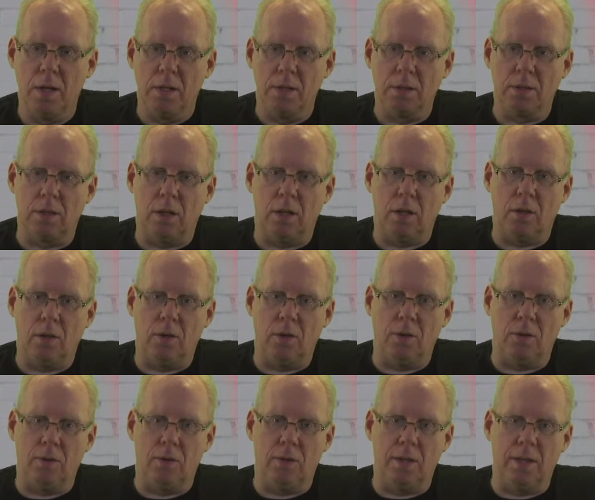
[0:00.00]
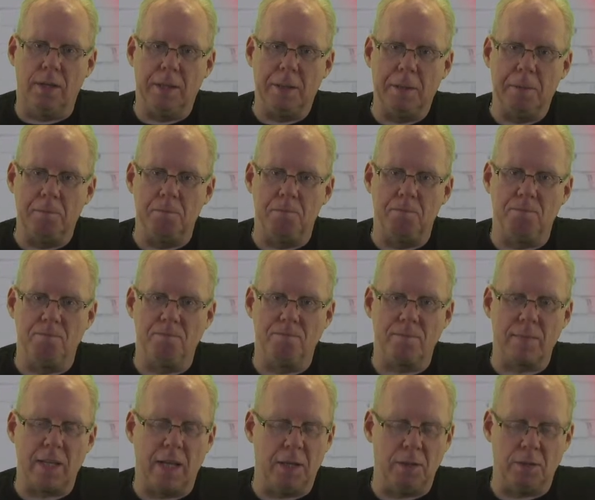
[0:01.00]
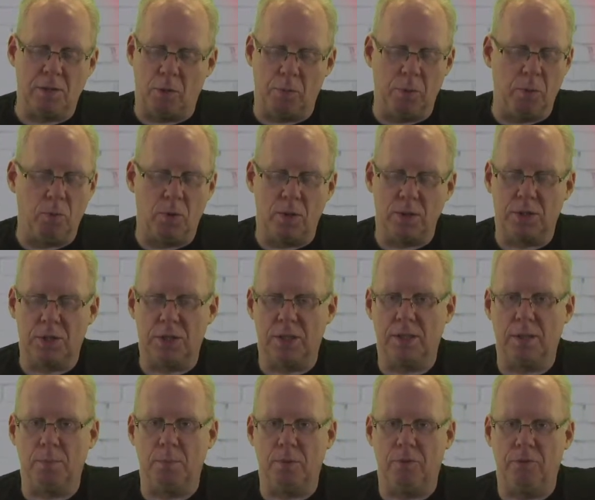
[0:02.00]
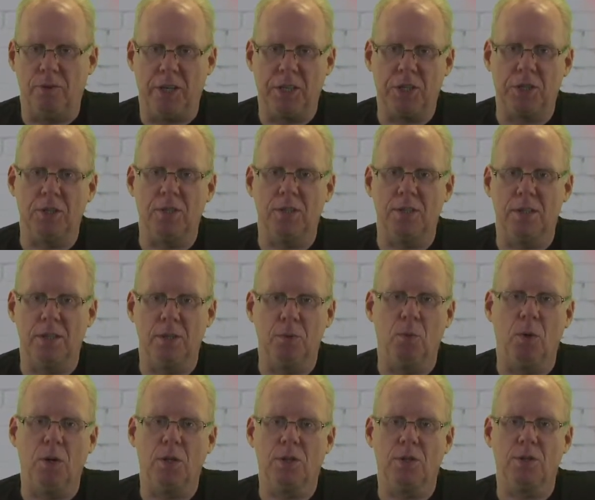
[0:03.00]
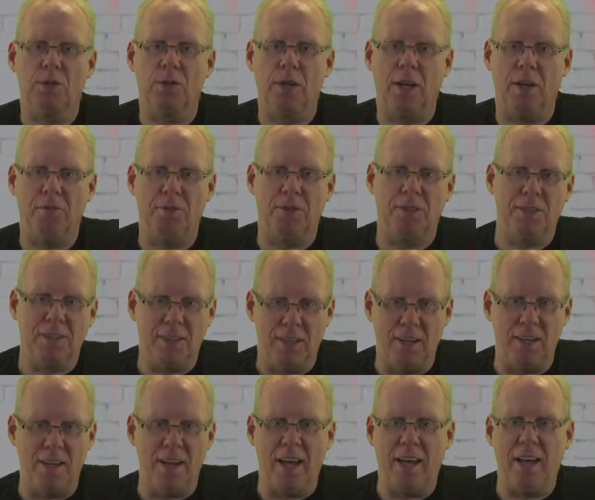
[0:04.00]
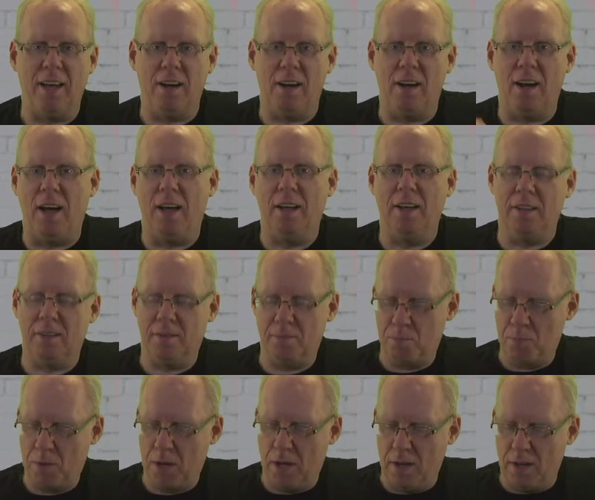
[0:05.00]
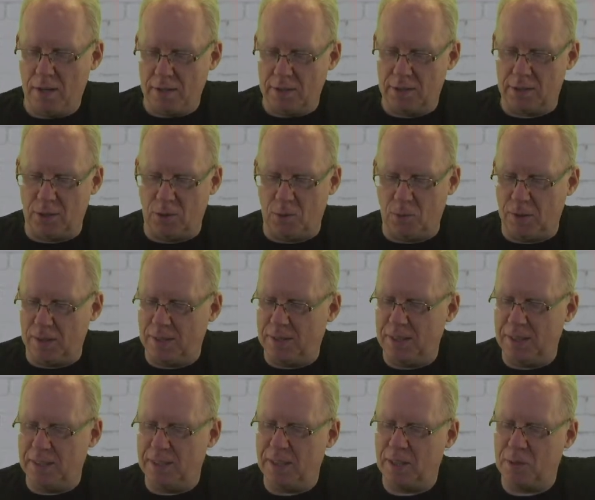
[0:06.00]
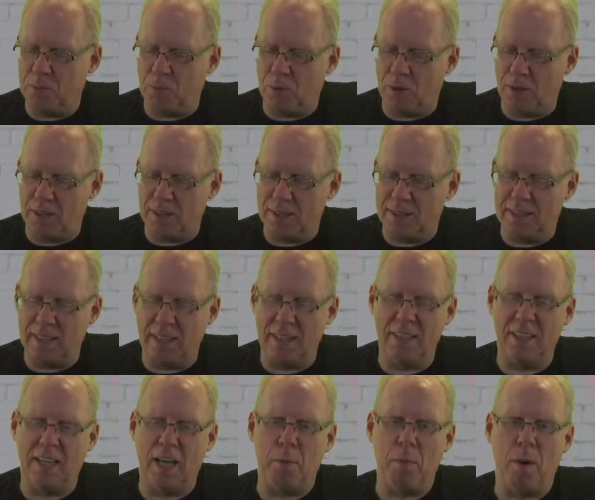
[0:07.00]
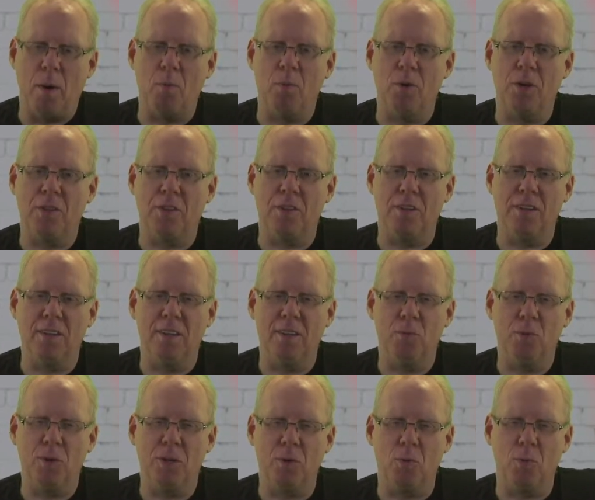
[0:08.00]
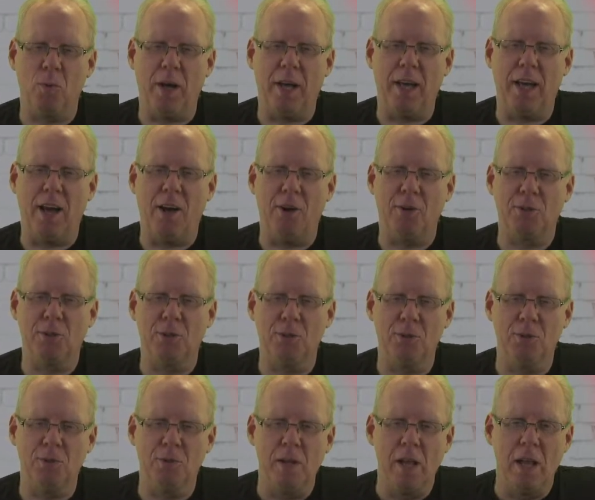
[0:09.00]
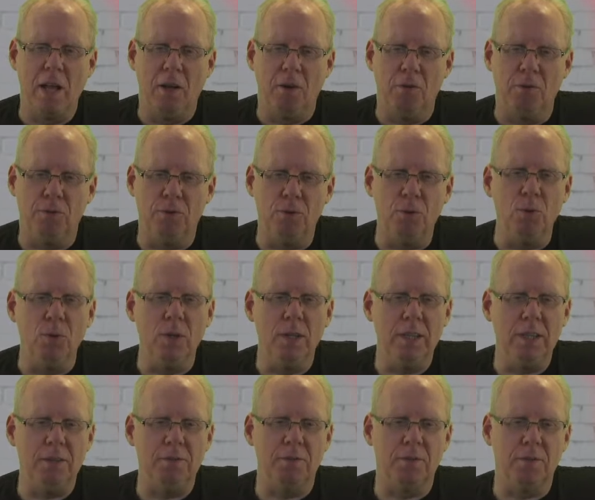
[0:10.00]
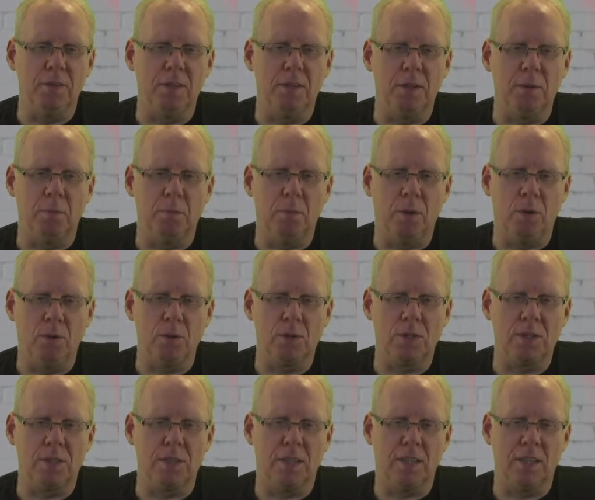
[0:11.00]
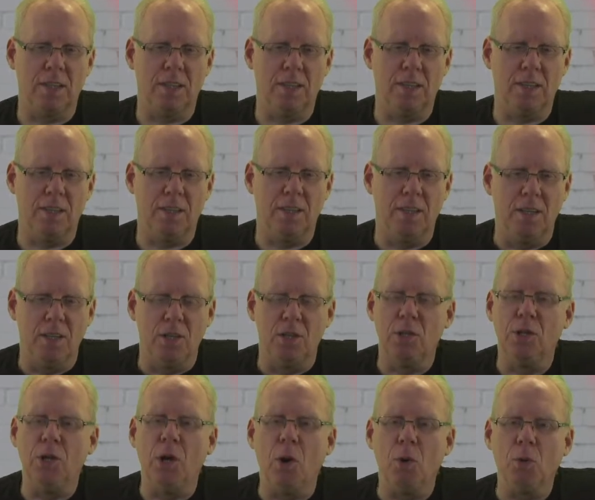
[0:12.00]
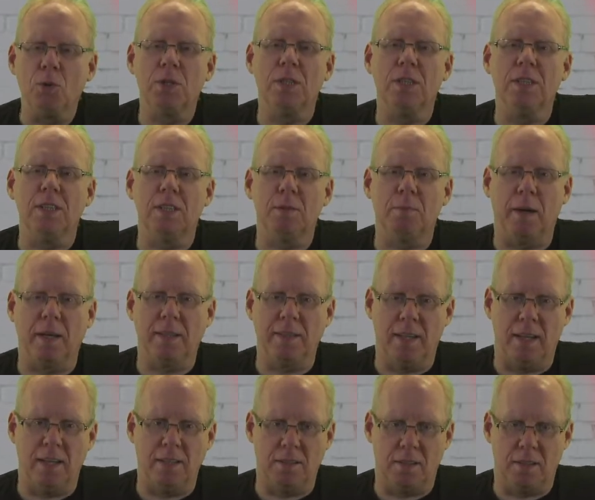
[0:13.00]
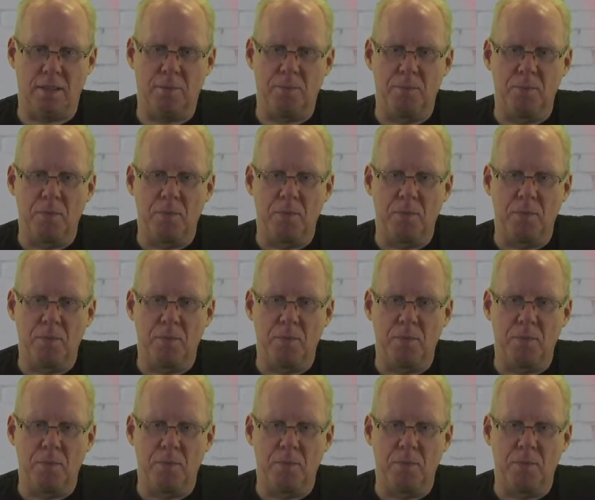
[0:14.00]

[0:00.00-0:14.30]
So and Tommy was just a perfectionist. He wanted to have it a layer higher. So what he did was that he came up with a way how to fool even the most nosy spectator.